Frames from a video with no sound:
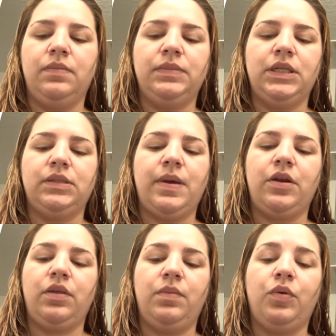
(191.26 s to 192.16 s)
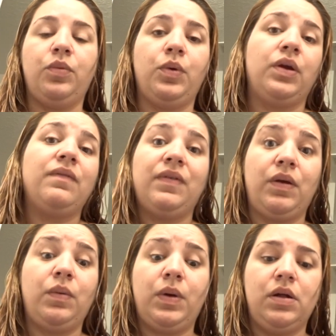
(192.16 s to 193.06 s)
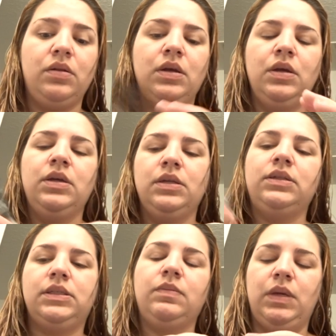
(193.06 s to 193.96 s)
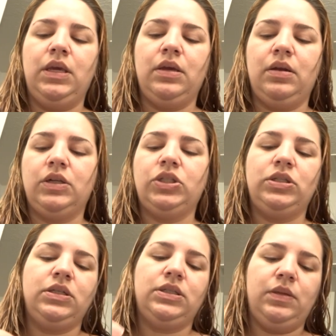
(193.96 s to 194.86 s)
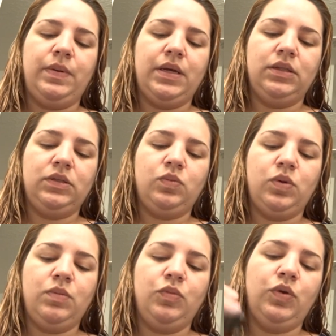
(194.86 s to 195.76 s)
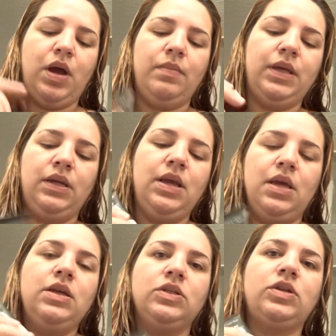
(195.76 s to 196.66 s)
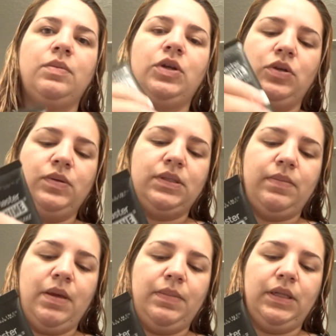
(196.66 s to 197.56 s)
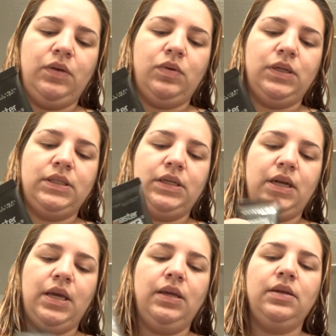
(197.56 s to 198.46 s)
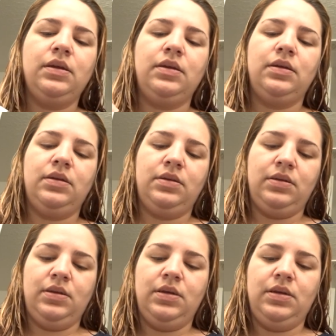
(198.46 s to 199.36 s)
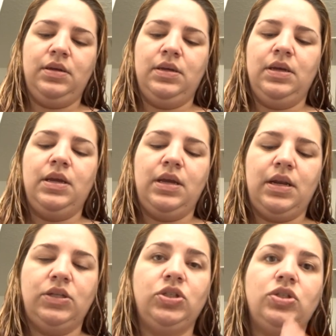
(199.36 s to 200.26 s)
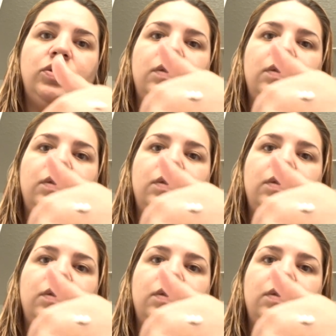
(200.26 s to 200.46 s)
doesn't matter, they both work very well to me. It all just depends what mood I'm in. So I'm gonna use the Maybelline one today. And I just